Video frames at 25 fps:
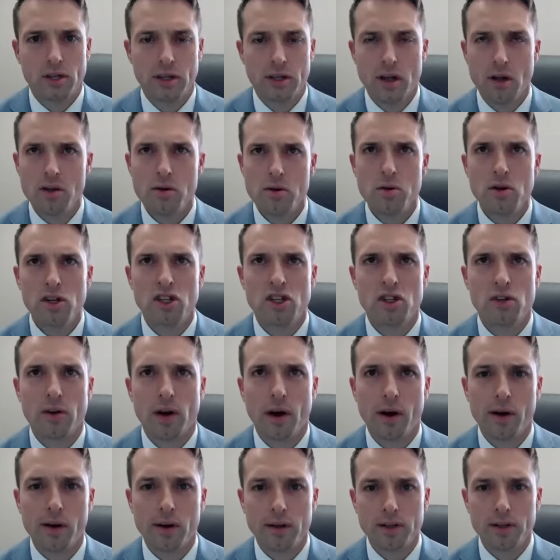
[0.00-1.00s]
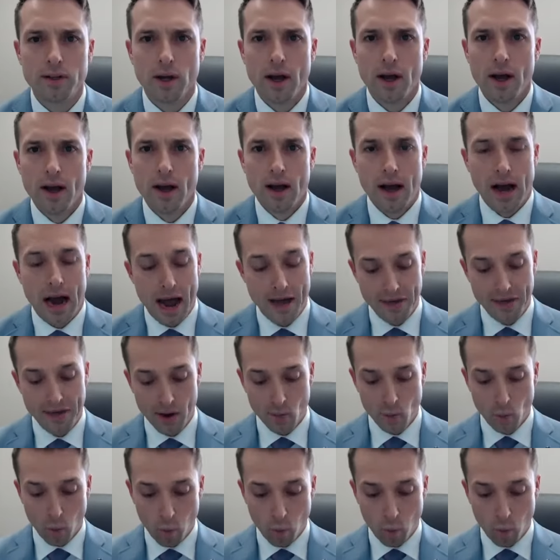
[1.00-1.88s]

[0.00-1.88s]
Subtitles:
there were struggles. I think